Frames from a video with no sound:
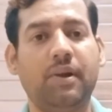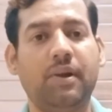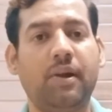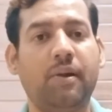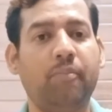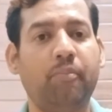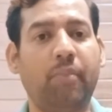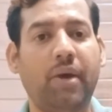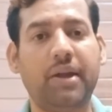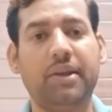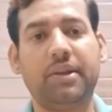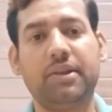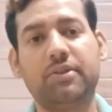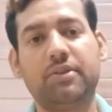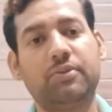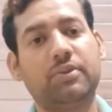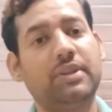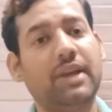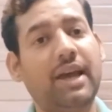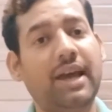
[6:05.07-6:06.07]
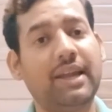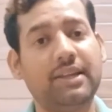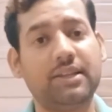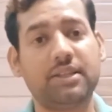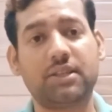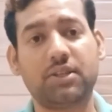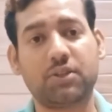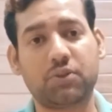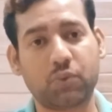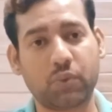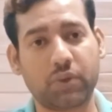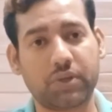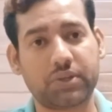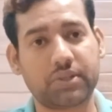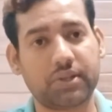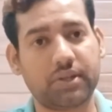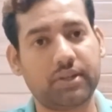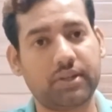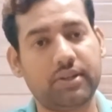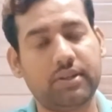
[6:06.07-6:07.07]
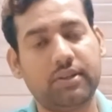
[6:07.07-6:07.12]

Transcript: manage with any situation.